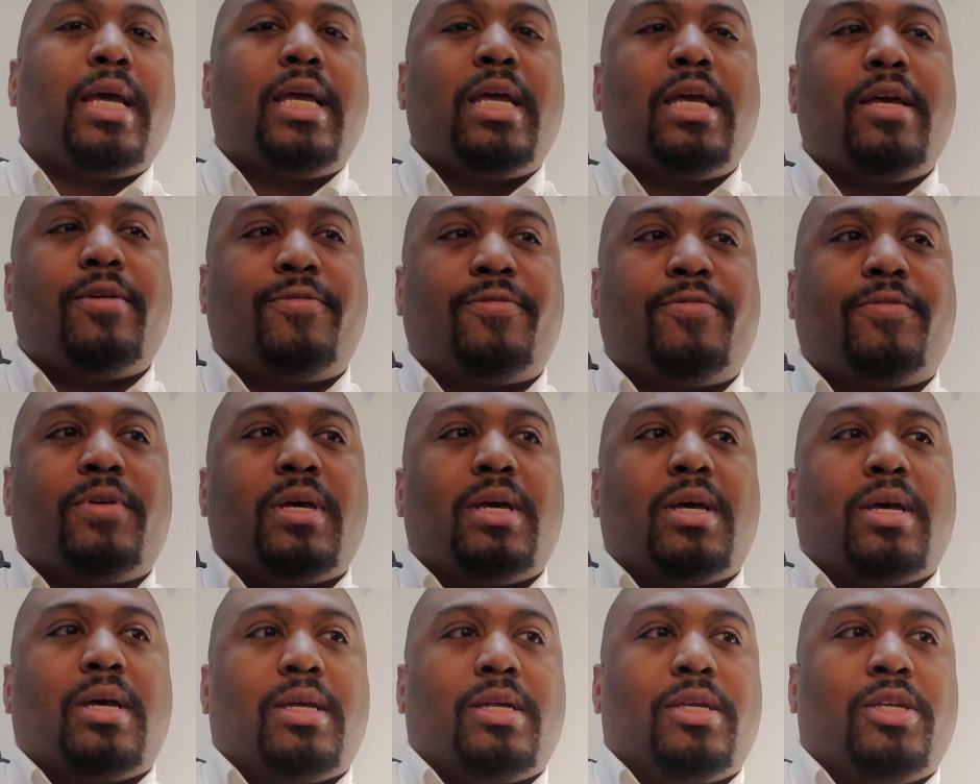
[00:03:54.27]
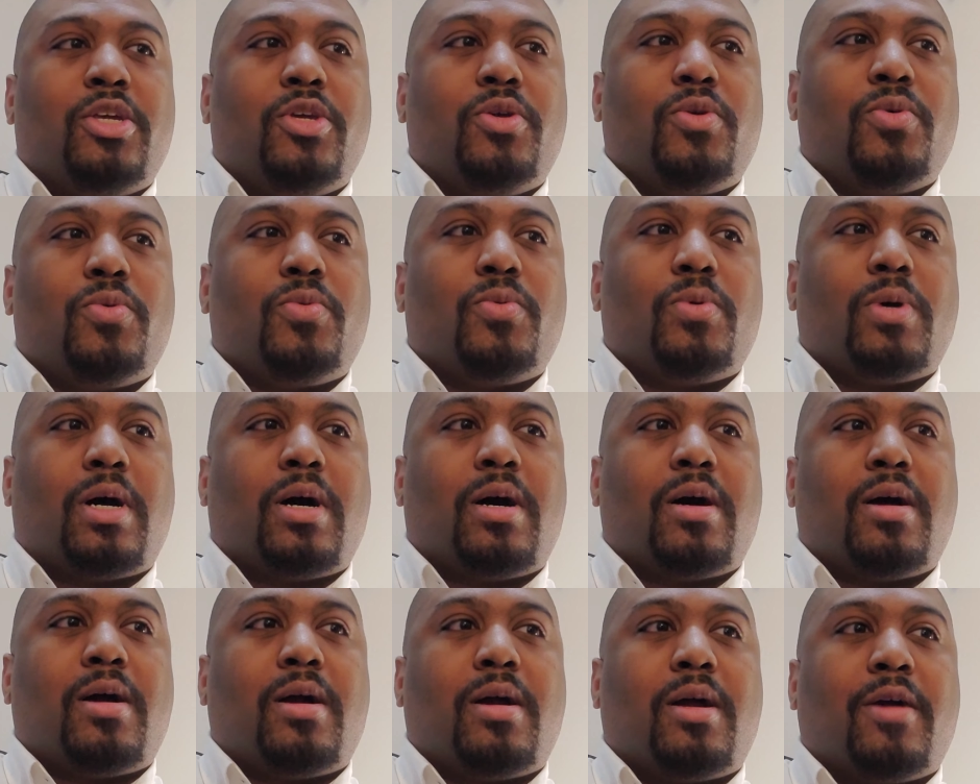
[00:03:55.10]
If you
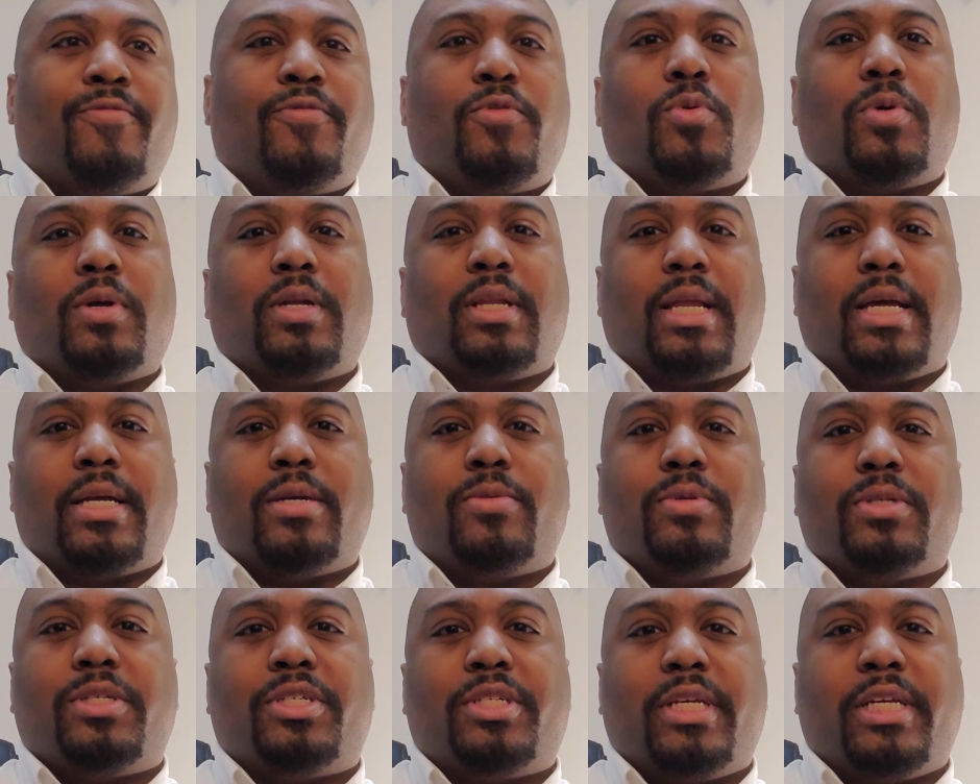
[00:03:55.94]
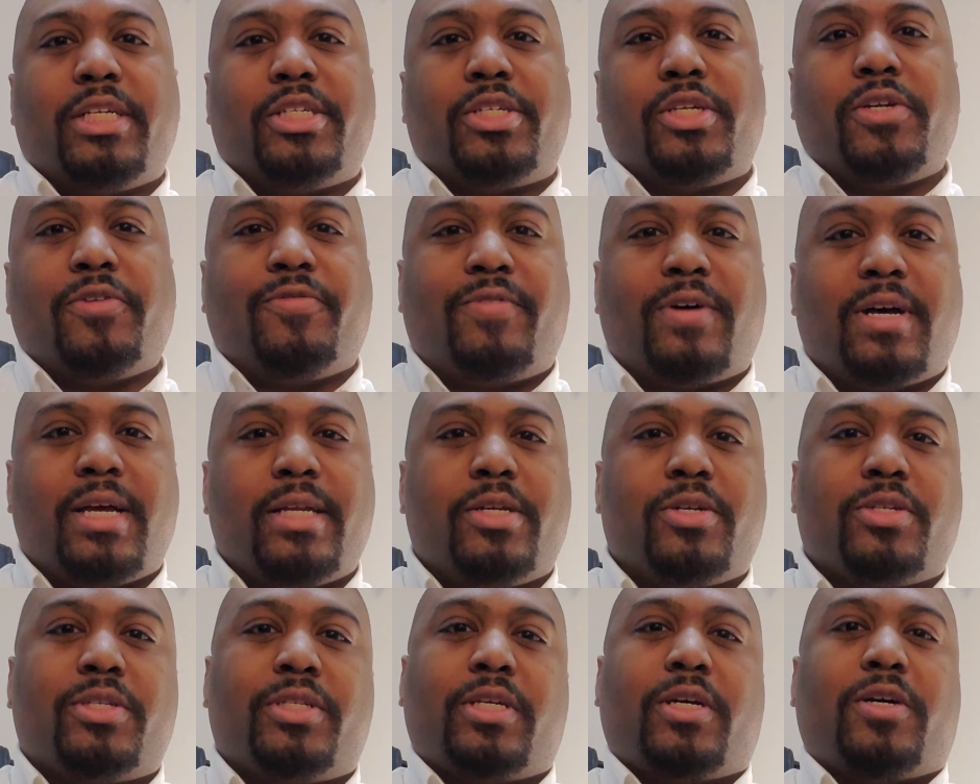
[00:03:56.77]
are a foreign language teacher, you find
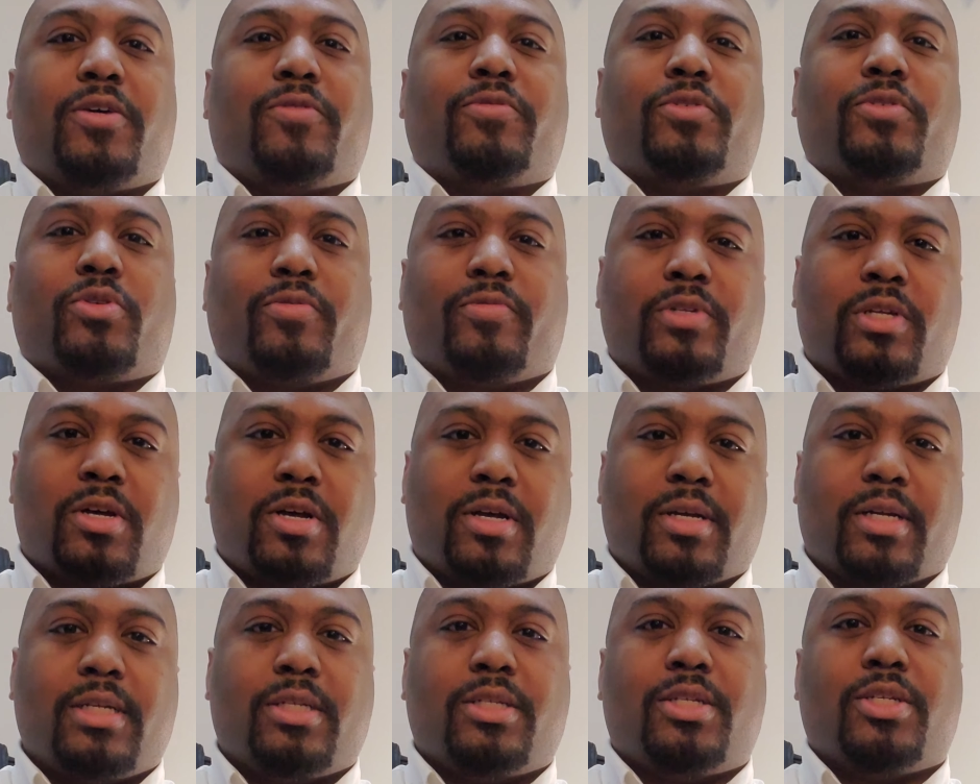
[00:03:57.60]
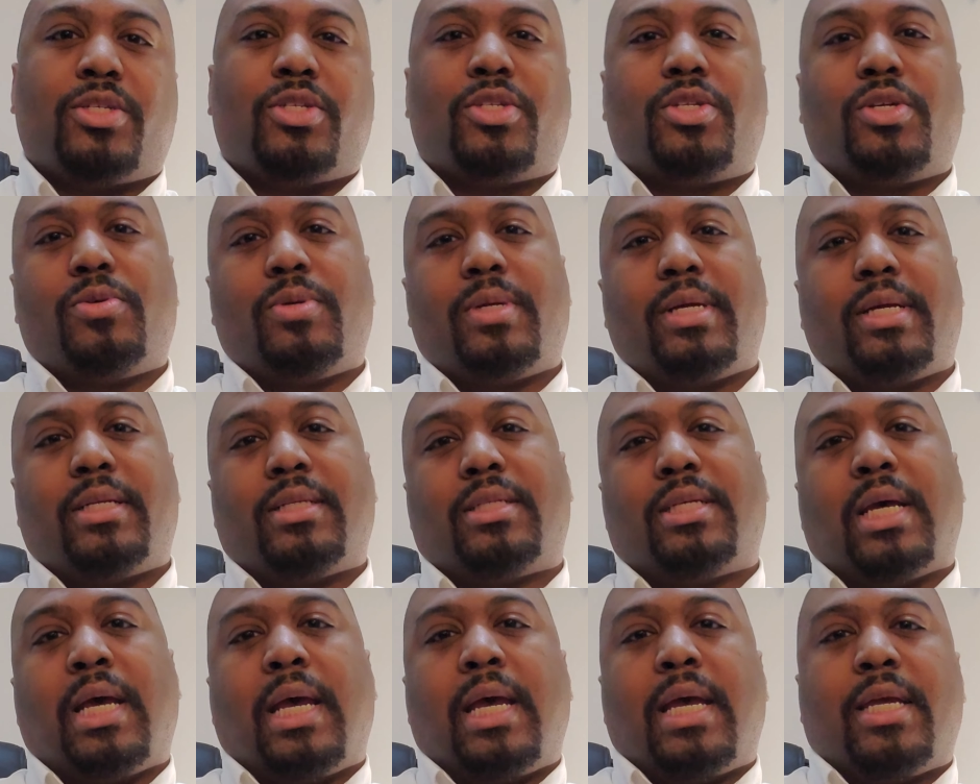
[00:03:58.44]
yourself sort of talking to
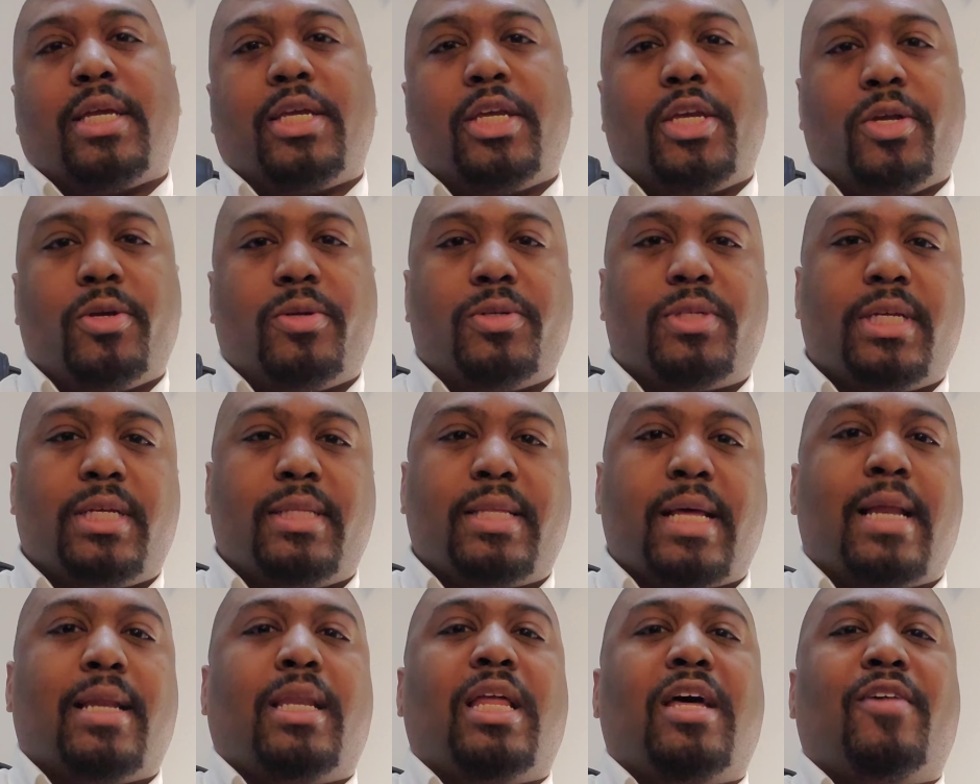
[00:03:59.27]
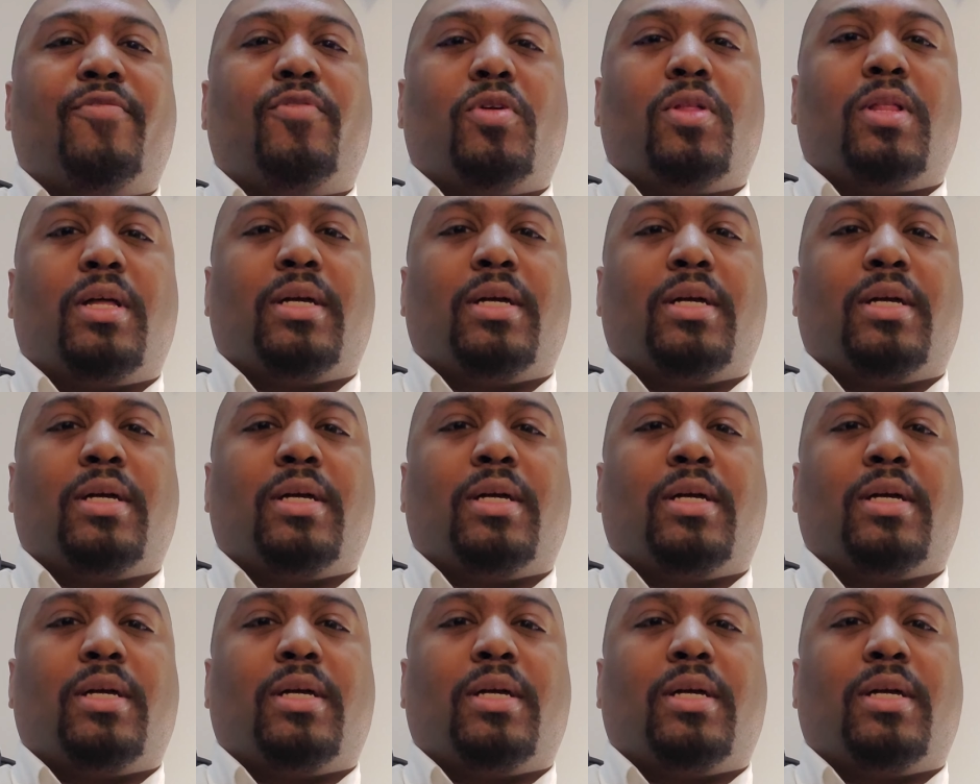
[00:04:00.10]
students, using that level,